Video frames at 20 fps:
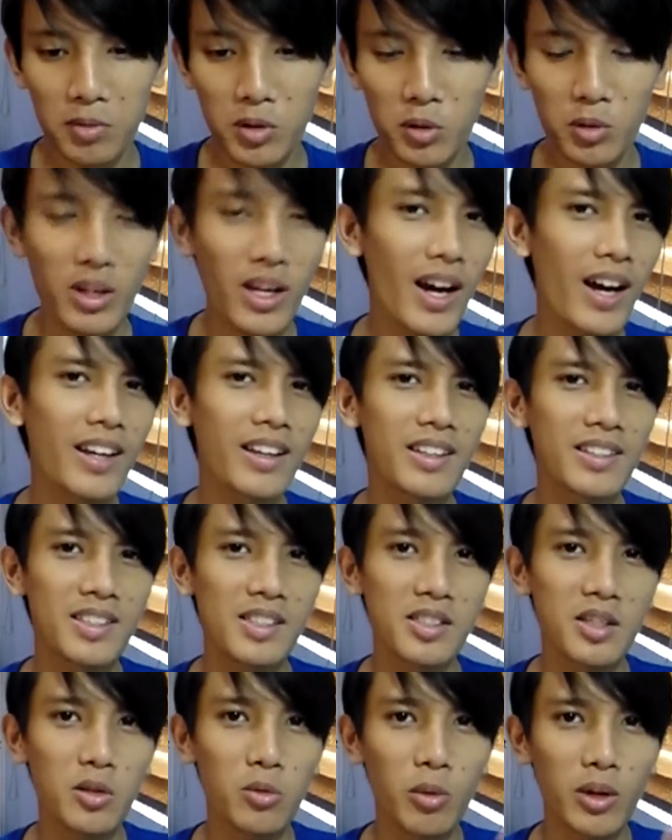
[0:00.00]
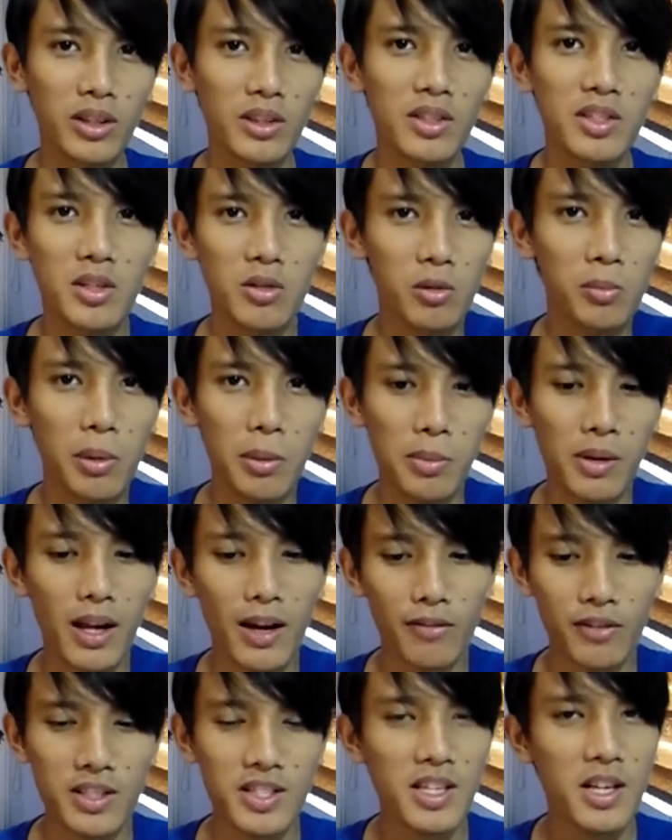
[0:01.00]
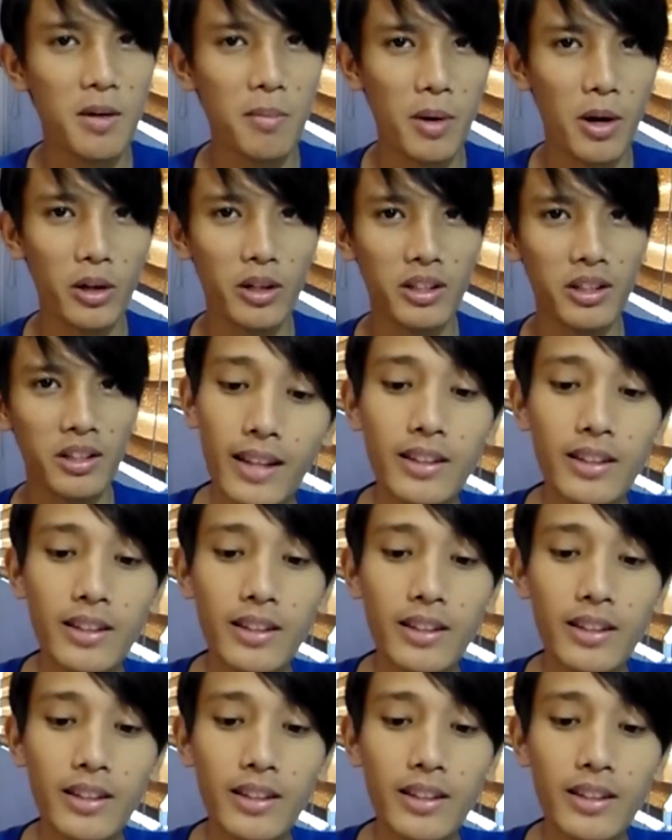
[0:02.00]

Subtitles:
So yeah, I guess I'll just wait to see what people have to say about it.